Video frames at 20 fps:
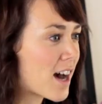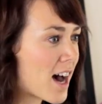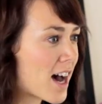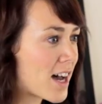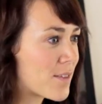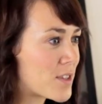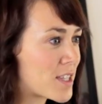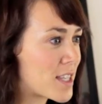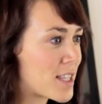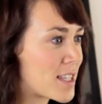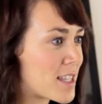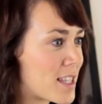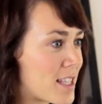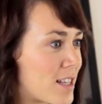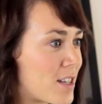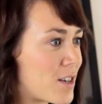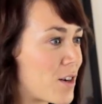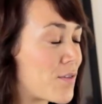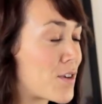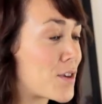
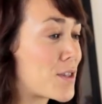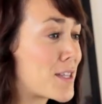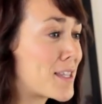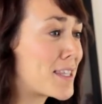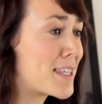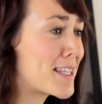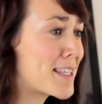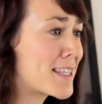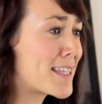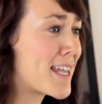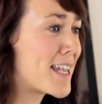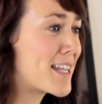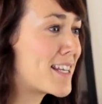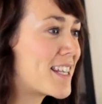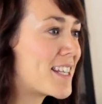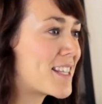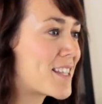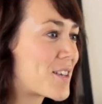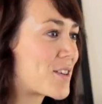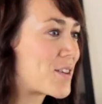half-sister of only
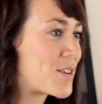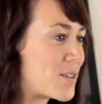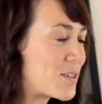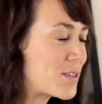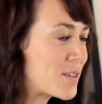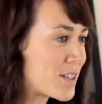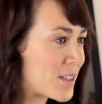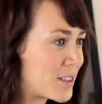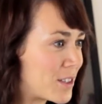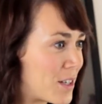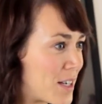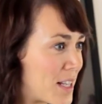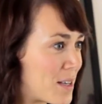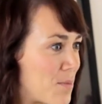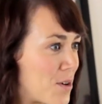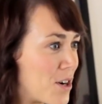16 years old, Lottie